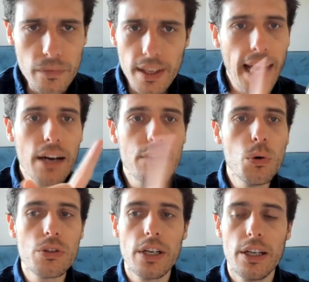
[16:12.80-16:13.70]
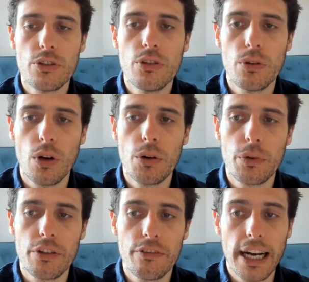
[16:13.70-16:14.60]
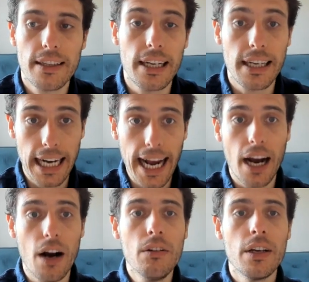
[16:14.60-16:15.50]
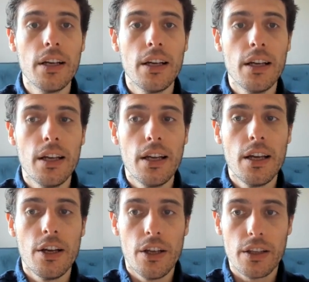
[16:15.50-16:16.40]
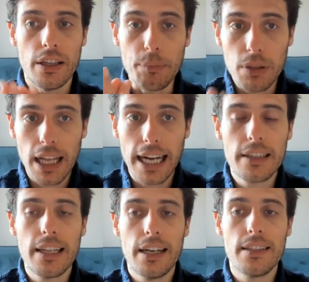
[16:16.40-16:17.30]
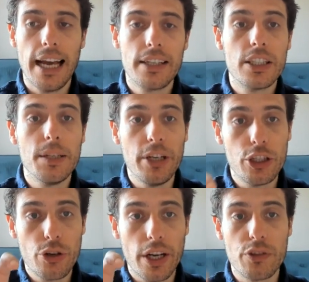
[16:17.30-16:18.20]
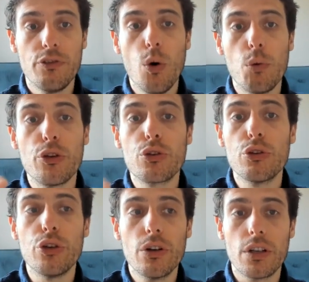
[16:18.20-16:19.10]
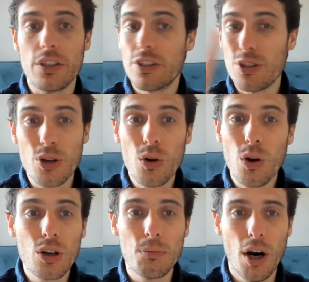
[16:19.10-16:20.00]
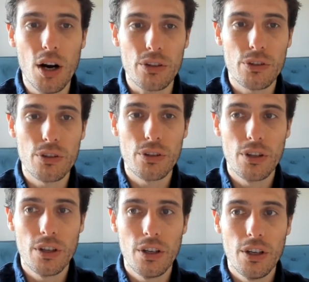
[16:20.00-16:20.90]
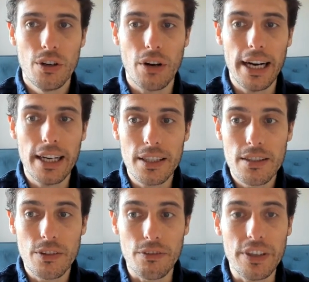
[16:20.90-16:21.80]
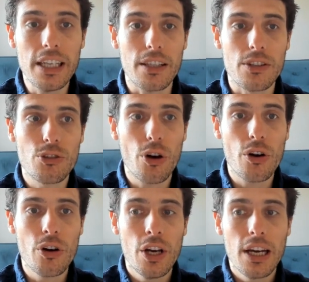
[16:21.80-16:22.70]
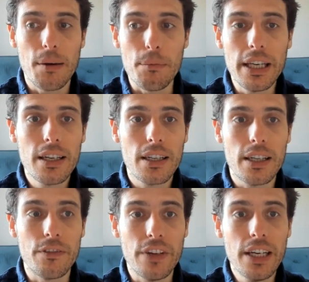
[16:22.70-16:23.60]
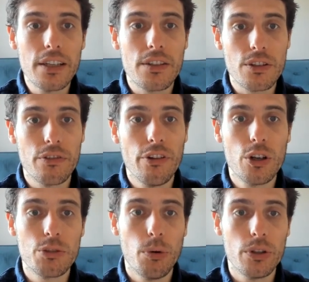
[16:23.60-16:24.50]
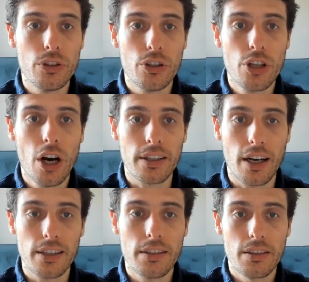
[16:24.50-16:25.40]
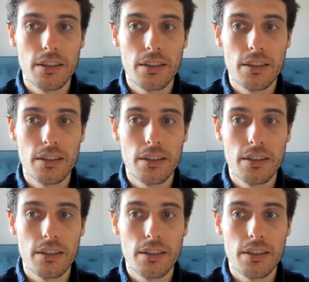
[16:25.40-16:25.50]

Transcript: And of course, it has to do a lot with the fact that now the planet that is actually being transformed through Uranus is no longer Mars, right? It's Venus. So immediately Venus is the focus point in your chart, guys,